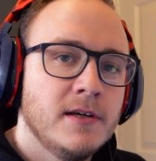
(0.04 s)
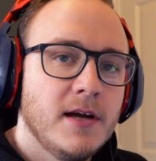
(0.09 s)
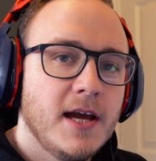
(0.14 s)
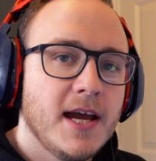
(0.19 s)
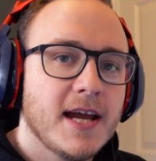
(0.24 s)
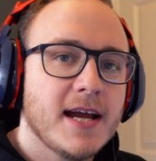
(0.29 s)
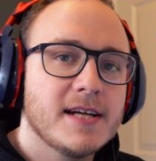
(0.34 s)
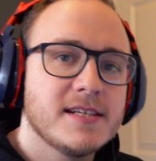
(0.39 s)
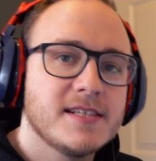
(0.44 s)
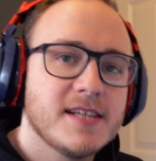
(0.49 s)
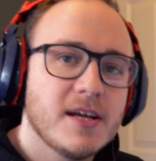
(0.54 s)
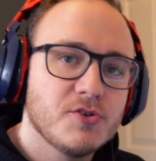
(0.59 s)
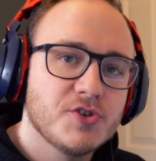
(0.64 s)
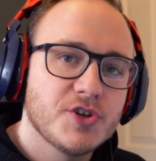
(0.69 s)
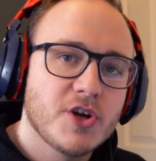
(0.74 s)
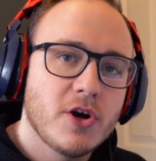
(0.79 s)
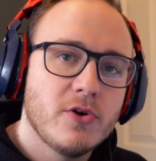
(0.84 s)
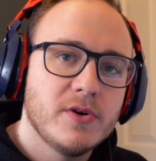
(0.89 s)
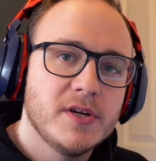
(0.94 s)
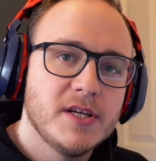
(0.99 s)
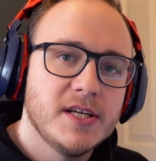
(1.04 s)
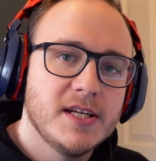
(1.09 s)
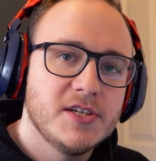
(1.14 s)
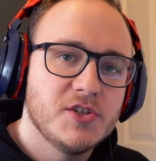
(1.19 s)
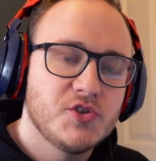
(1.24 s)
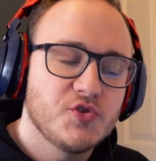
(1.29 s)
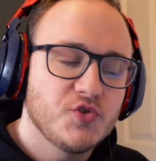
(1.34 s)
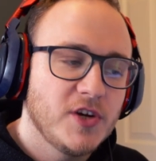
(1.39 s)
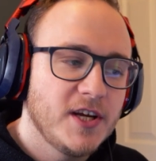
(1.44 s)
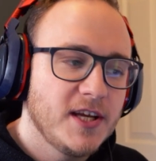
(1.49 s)
Hey guys, how's it going? It
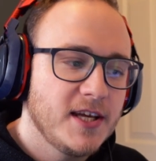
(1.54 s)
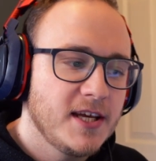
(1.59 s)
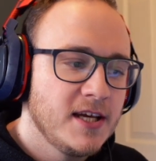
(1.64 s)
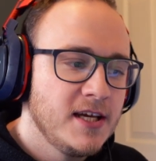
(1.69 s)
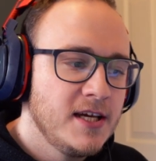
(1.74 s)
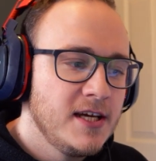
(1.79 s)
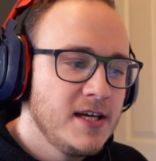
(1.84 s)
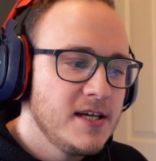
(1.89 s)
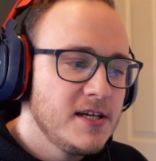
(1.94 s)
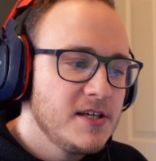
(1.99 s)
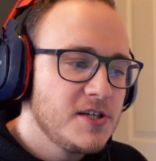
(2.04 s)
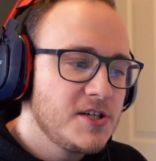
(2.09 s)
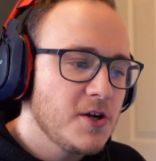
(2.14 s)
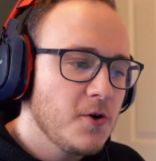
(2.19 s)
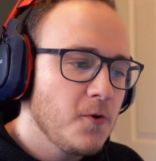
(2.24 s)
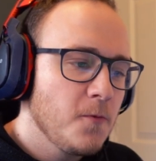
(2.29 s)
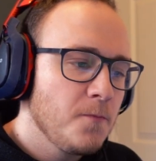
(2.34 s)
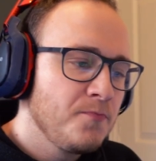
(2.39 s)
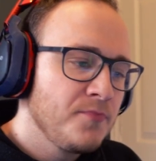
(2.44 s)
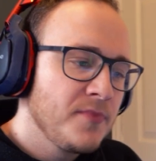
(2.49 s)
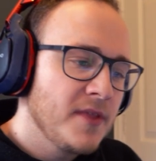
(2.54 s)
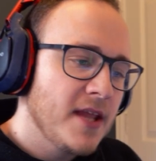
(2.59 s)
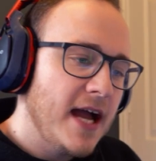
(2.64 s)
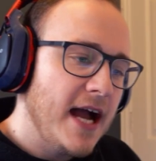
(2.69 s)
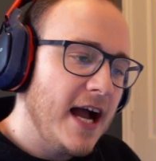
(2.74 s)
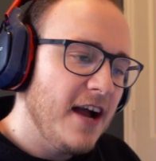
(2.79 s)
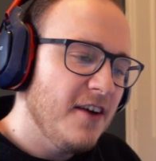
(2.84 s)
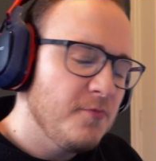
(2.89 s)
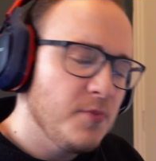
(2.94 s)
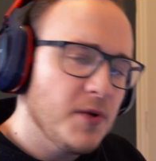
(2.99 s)
is Drake. So,
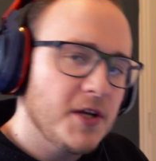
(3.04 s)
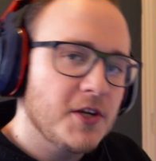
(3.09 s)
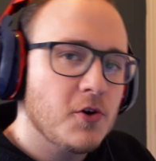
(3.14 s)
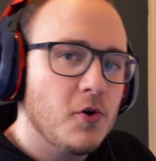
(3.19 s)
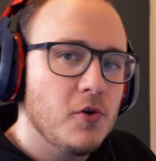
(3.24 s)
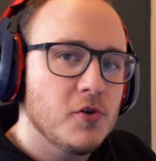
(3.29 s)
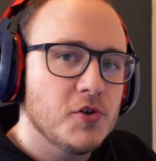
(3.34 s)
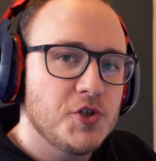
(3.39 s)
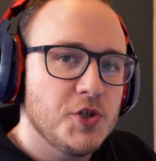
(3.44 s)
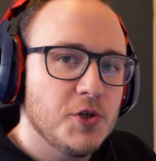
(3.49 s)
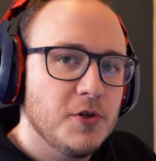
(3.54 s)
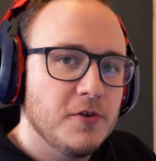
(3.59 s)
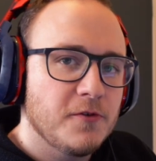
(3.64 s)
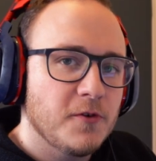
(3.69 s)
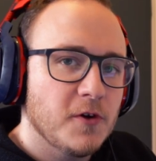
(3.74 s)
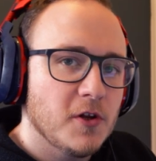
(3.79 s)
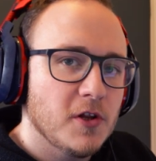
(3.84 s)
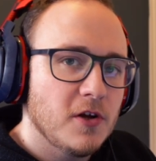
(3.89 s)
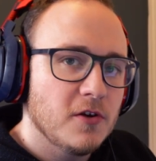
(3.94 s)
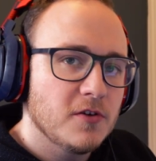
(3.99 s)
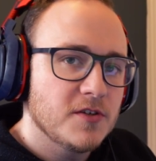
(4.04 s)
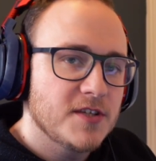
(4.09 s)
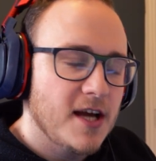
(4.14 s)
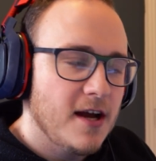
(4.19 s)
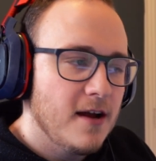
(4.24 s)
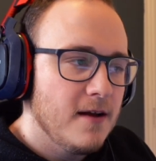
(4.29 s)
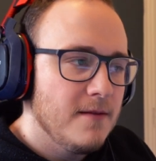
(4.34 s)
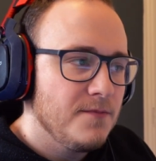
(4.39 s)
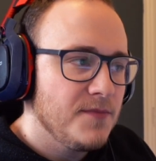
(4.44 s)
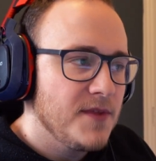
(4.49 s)
I've played Call of Duty for a long
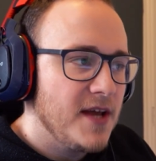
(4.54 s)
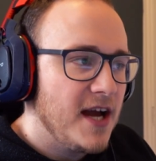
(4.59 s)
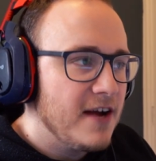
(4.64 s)
time.